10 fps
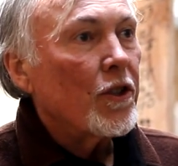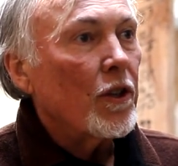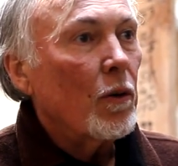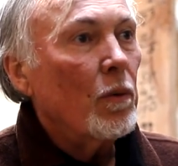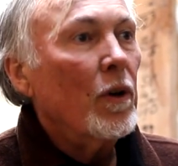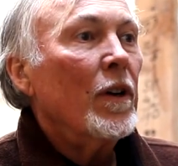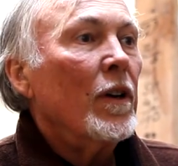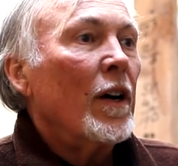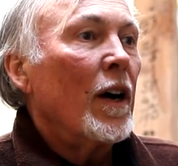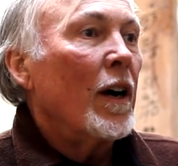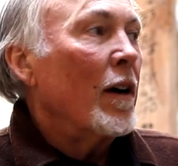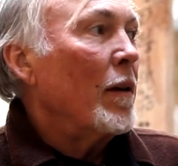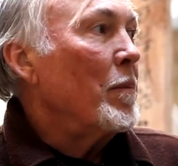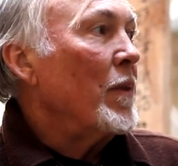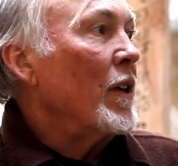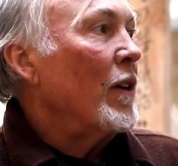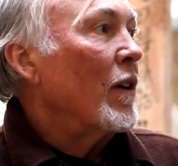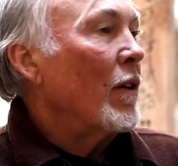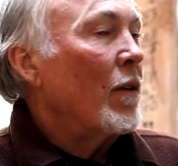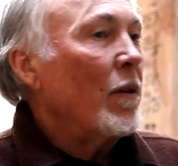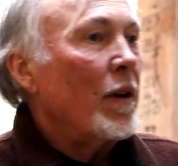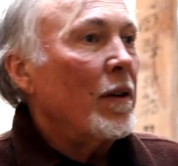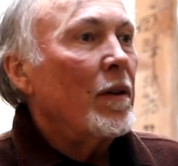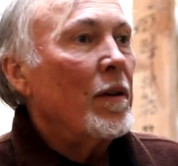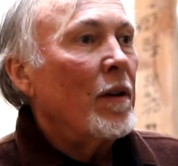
So um, you know it